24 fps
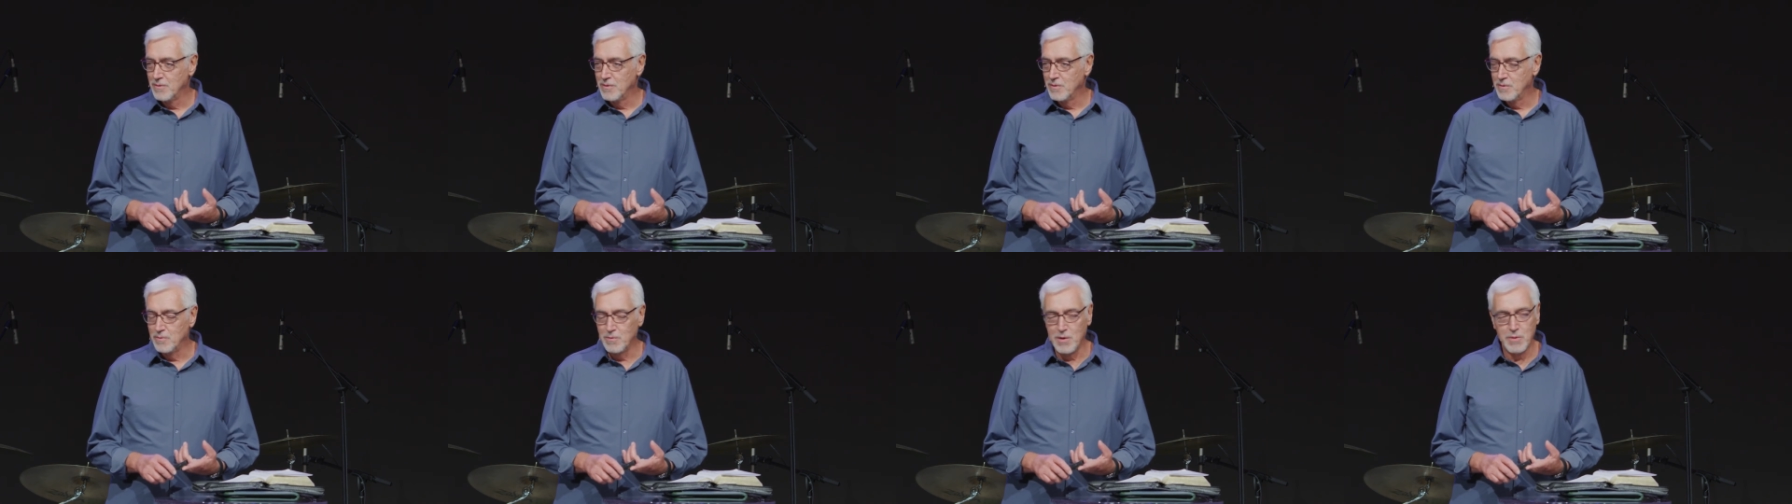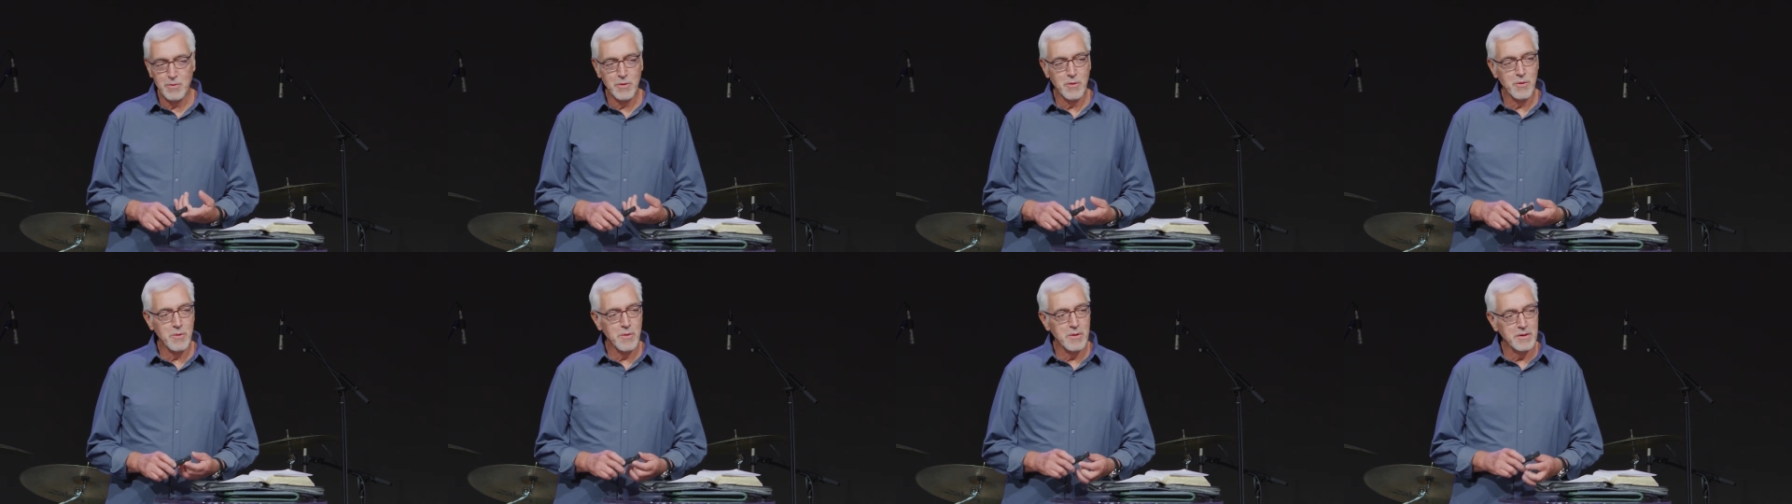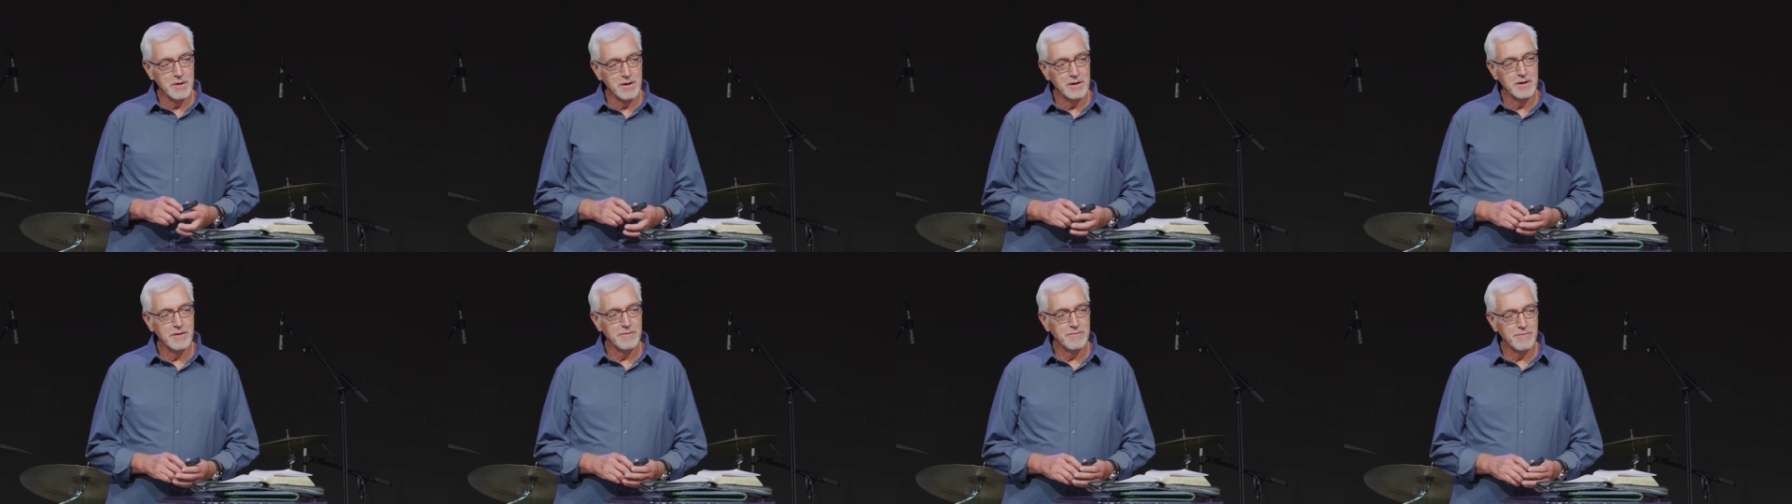What we're
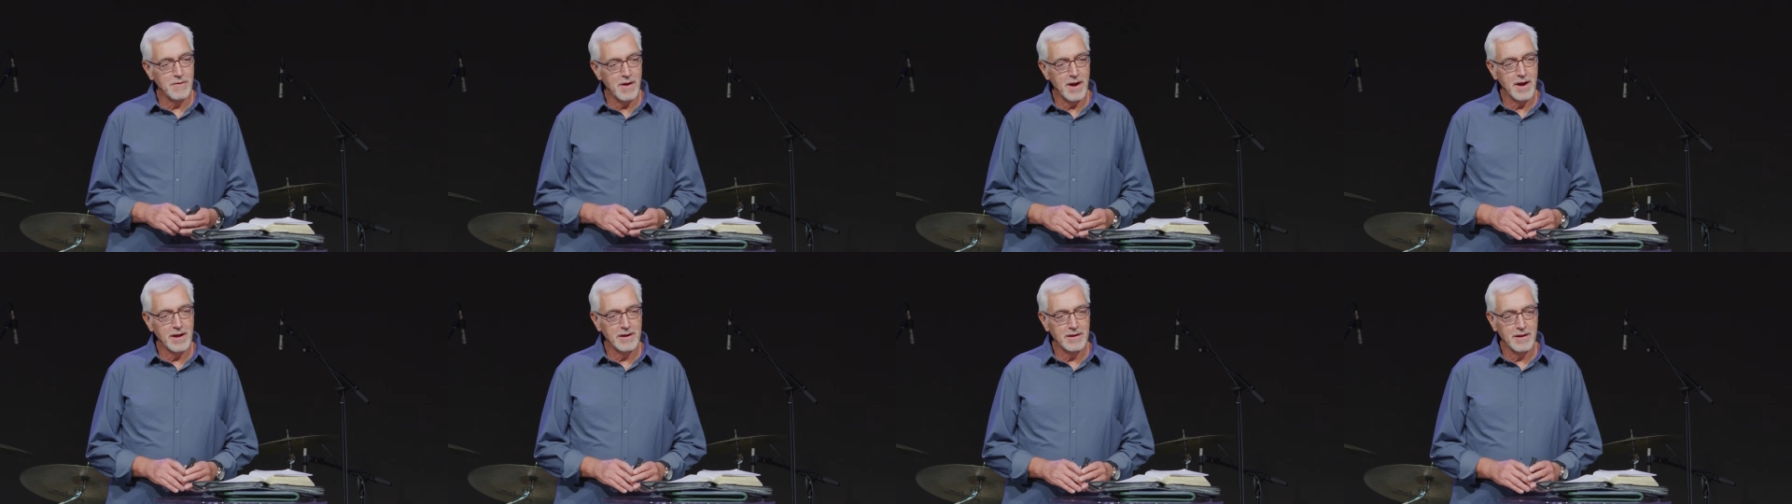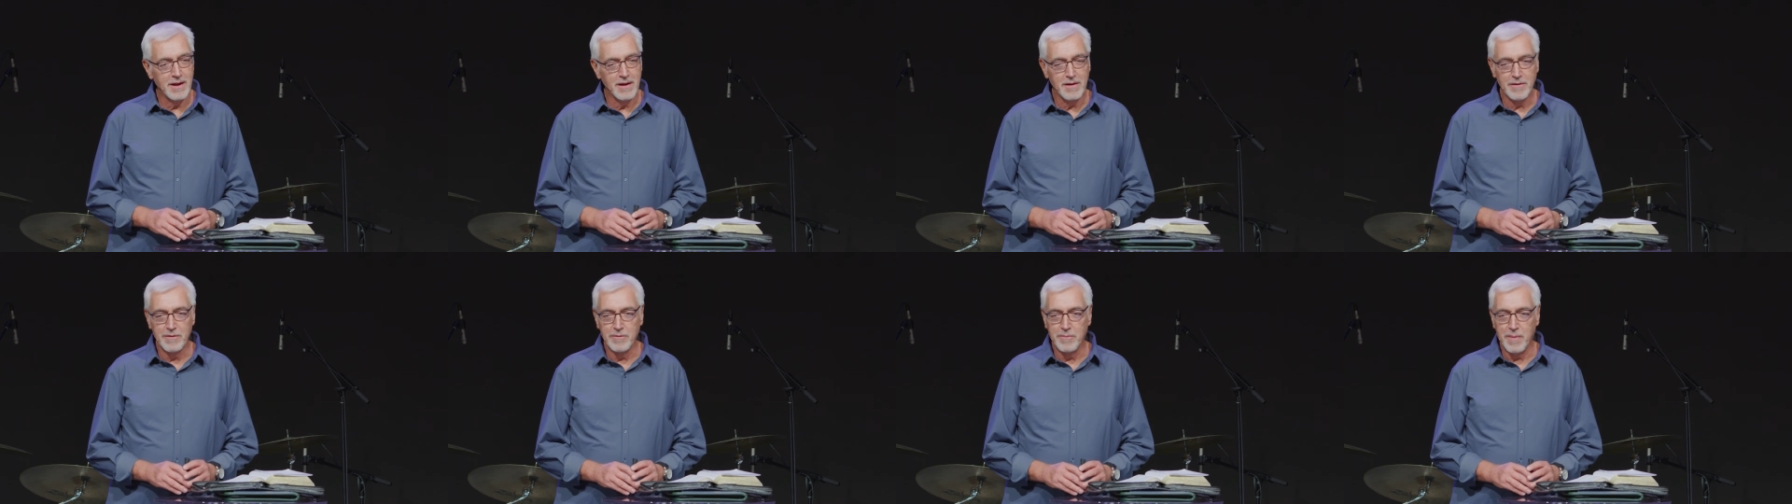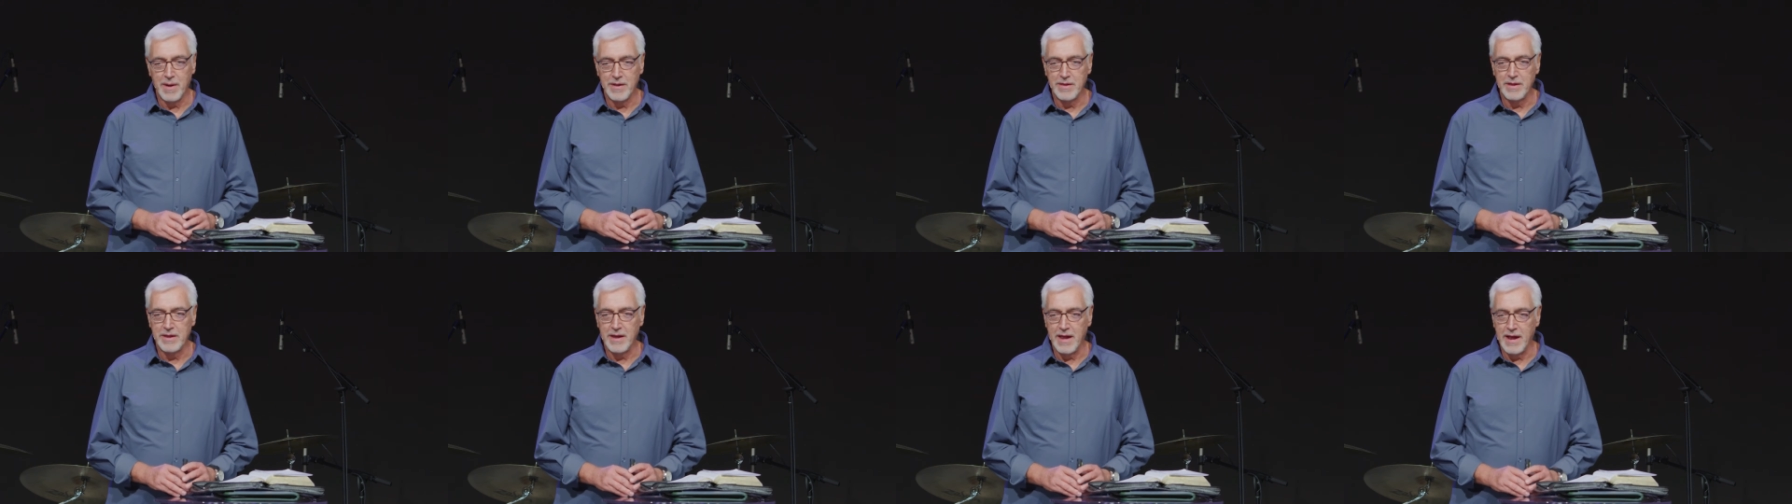really defined of by the